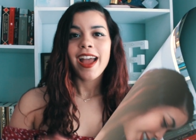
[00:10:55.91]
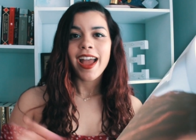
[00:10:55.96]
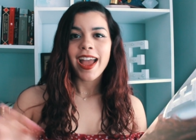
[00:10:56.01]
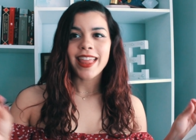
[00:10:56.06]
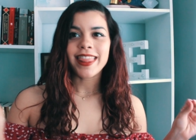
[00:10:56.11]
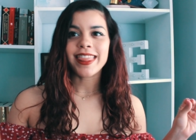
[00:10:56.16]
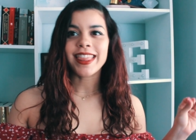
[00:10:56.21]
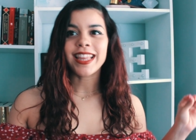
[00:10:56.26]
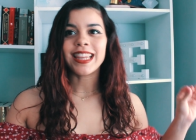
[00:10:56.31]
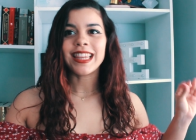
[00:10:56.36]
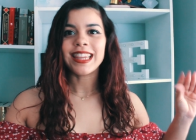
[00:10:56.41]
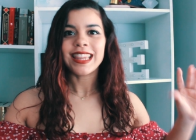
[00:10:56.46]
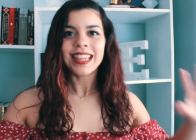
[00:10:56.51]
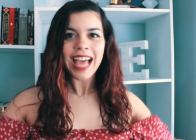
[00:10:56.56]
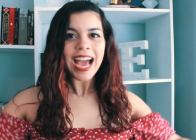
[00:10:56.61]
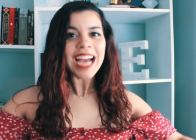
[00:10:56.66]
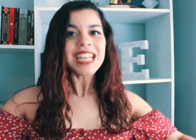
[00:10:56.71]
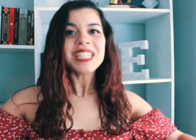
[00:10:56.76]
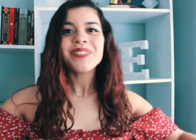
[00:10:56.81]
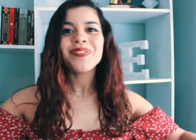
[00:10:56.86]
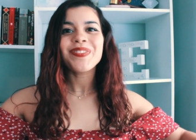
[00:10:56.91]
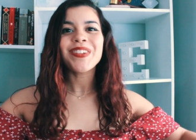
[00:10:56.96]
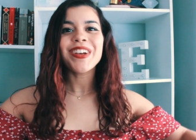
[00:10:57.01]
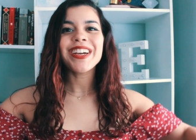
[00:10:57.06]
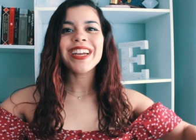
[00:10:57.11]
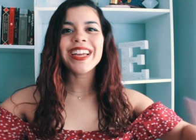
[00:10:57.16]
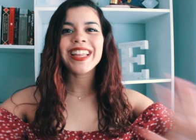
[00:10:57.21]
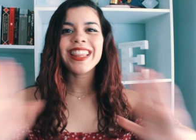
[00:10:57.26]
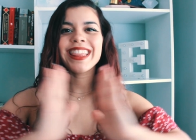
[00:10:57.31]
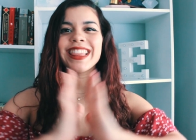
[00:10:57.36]
And the last
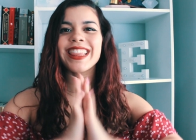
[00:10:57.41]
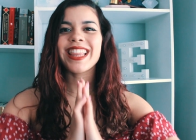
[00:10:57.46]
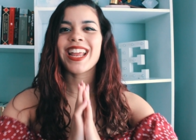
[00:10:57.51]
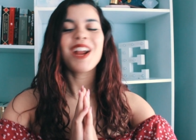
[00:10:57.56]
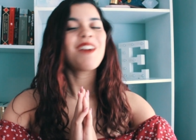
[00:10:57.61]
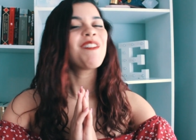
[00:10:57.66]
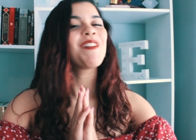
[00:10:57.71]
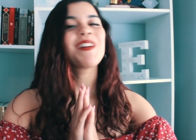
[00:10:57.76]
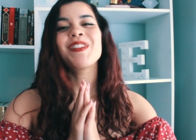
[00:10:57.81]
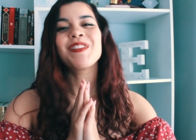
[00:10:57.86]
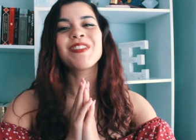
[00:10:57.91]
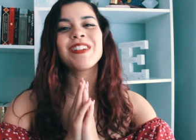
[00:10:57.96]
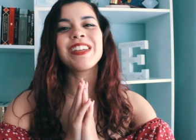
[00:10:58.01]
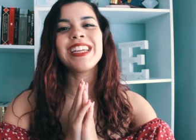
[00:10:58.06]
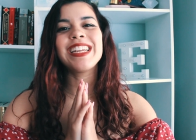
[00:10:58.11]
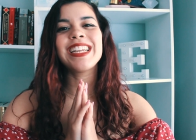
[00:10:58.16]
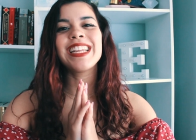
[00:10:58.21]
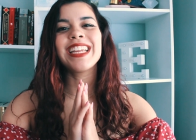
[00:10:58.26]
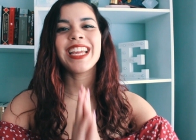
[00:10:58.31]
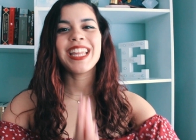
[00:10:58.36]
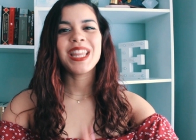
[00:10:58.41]
book that I want to read